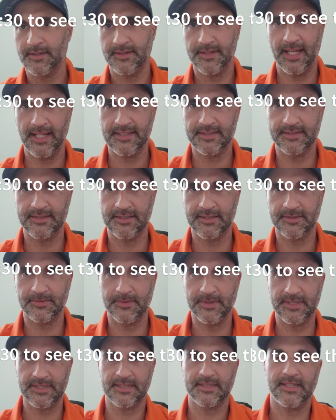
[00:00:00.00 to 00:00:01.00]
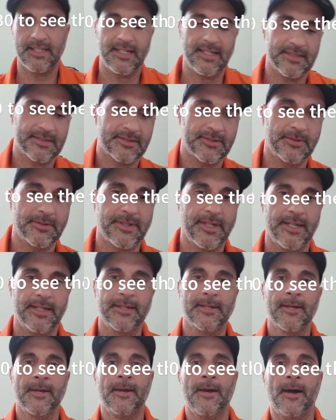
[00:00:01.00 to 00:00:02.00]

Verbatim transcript: That's this week's class, okay?